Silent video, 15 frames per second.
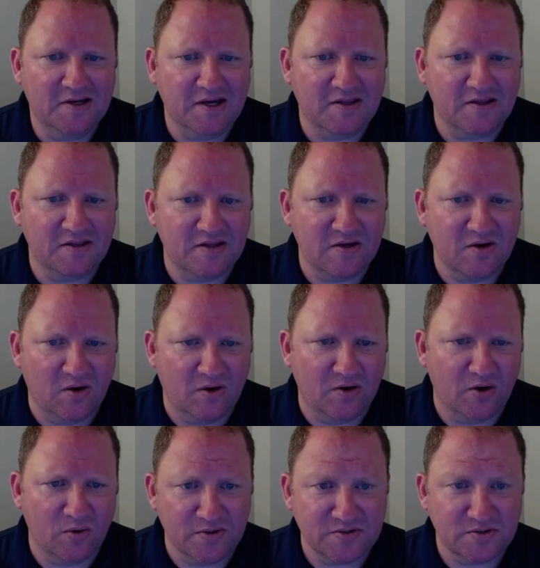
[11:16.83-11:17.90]
and then the
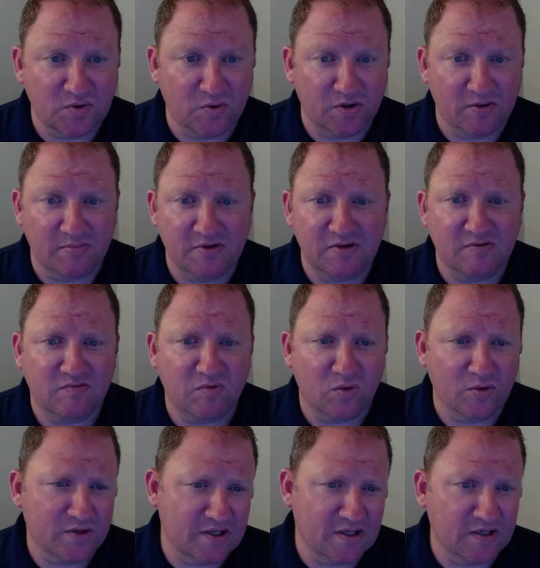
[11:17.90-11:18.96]
auto is going to be
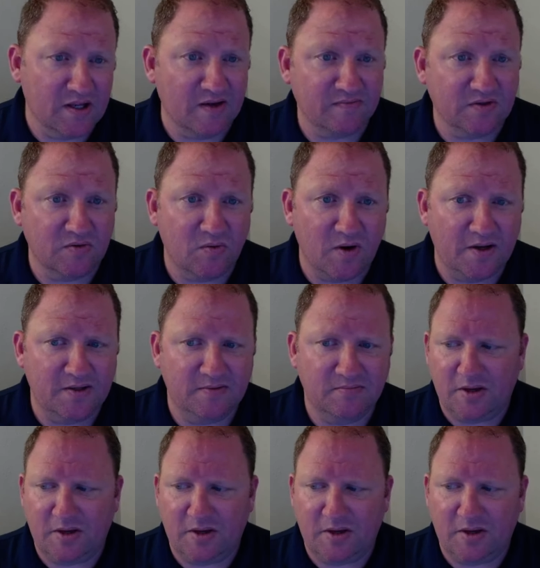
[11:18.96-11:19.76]
for the left and right.